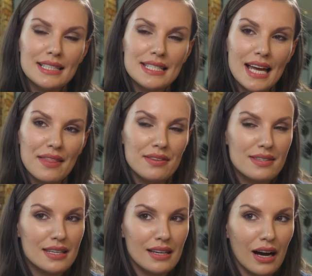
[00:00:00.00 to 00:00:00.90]
understand the
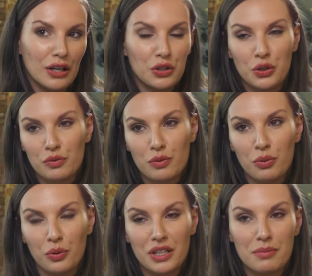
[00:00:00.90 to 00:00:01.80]
CRU
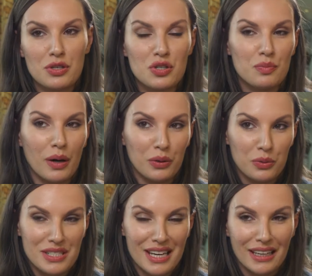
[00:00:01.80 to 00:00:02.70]
report commissioned by
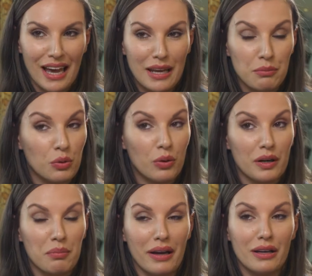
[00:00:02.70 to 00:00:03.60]
Altech and Macquarie
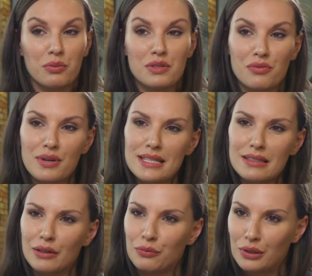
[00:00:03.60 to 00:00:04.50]
Bank was
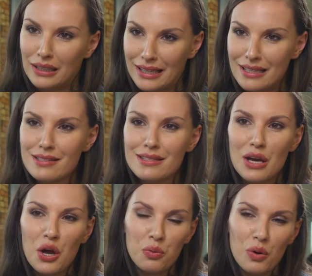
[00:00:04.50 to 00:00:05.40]
recently released.
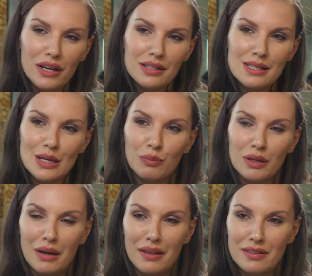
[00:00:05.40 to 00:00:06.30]
What can you tell me
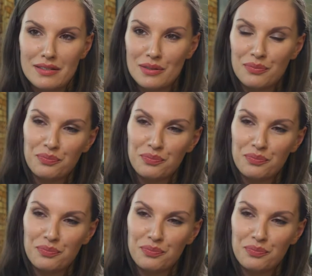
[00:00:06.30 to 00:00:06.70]
about this?